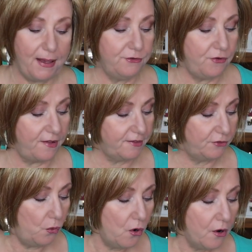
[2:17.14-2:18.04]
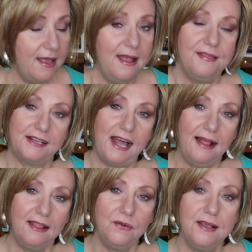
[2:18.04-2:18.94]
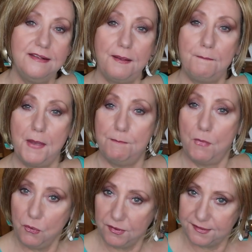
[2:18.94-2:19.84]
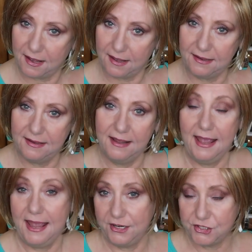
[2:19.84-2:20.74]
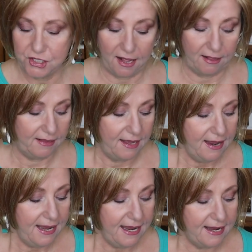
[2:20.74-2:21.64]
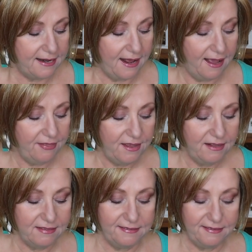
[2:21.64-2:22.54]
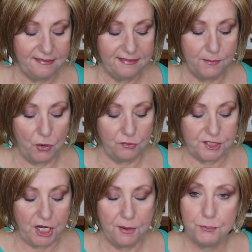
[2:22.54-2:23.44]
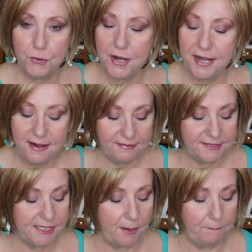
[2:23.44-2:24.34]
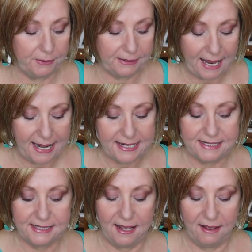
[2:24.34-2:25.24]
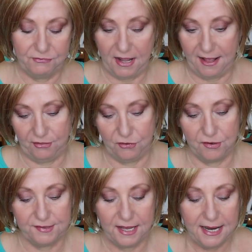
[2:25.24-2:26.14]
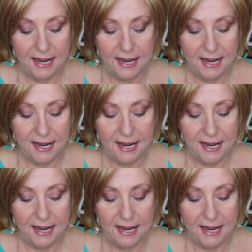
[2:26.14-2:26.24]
by TressAllure. The color is Mimosa HL, and I think this is the most prettiest blend of colors.